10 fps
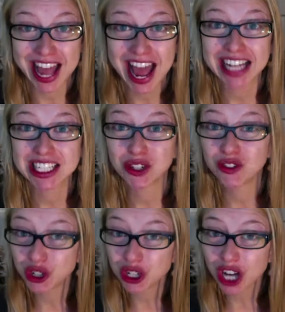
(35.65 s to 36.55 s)
And so if
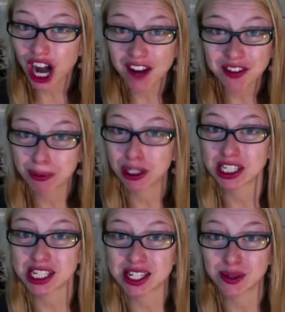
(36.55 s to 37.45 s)
you're a coffee
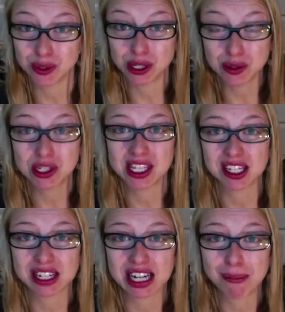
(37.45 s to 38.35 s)
person who uses
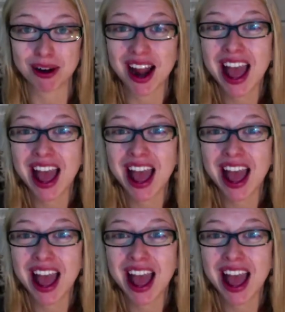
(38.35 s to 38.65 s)
creamer,